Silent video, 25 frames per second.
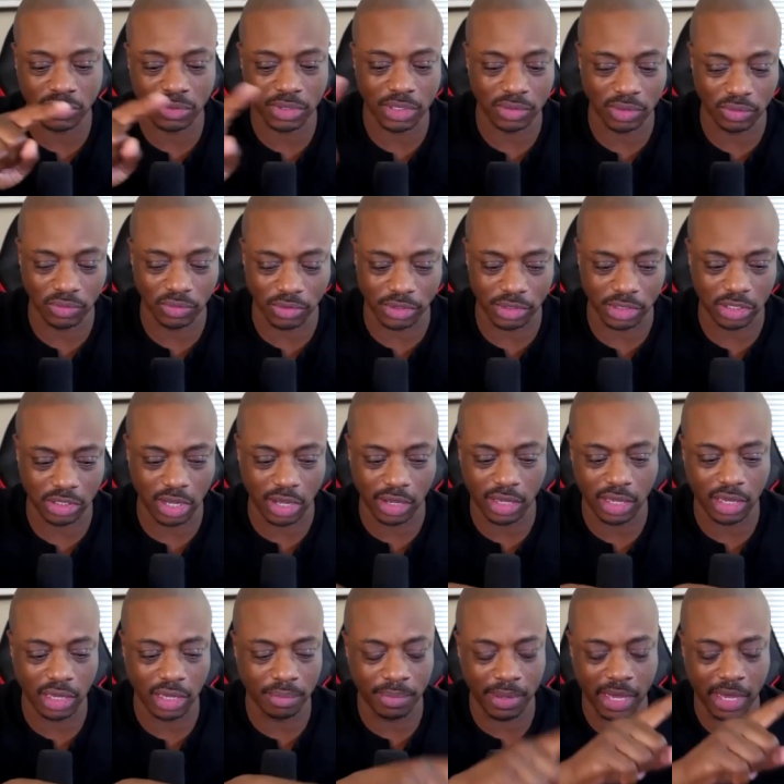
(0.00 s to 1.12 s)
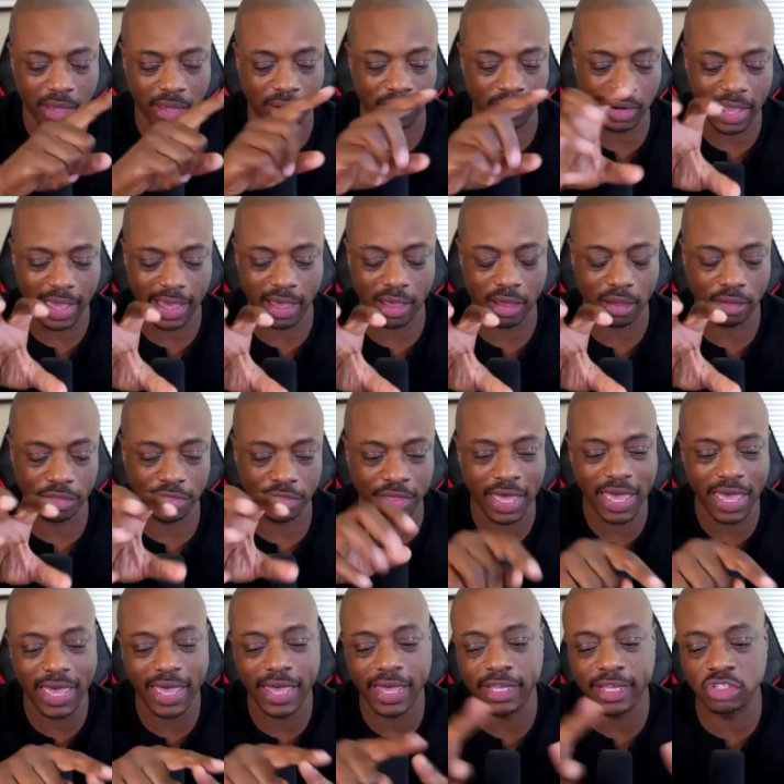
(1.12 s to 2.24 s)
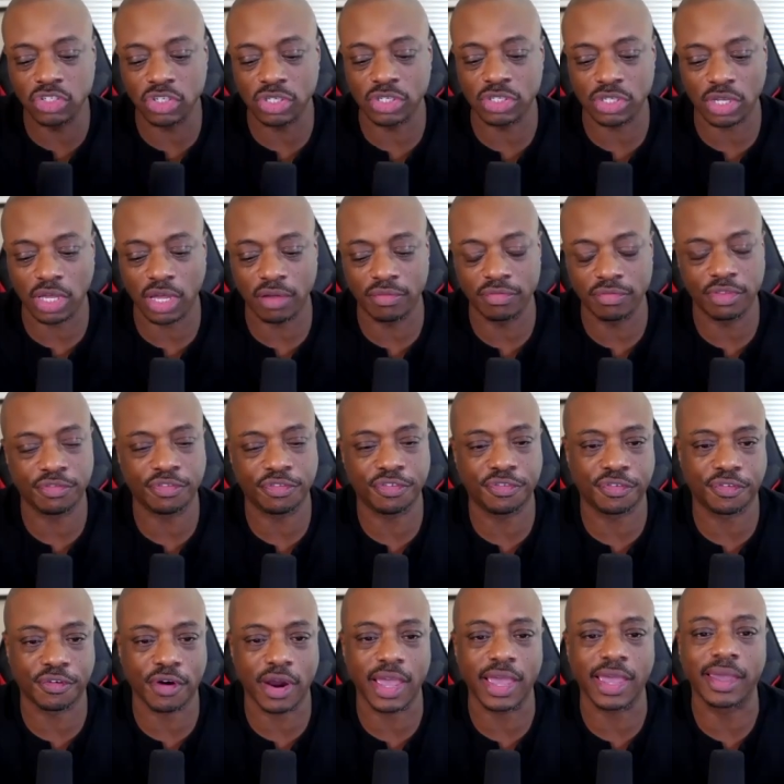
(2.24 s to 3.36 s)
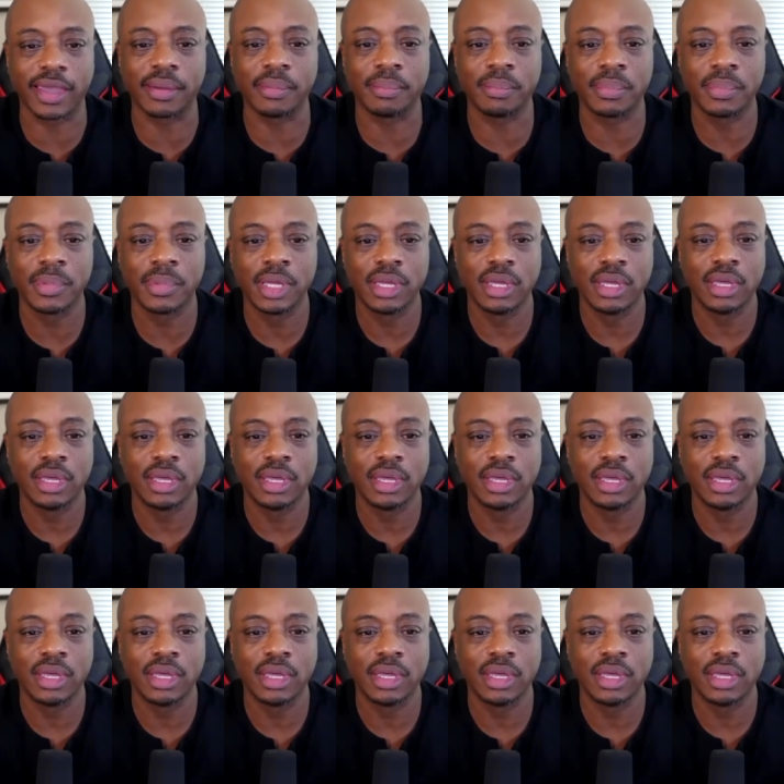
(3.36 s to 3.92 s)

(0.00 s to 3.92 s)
We, we were talking about how the edges of the frame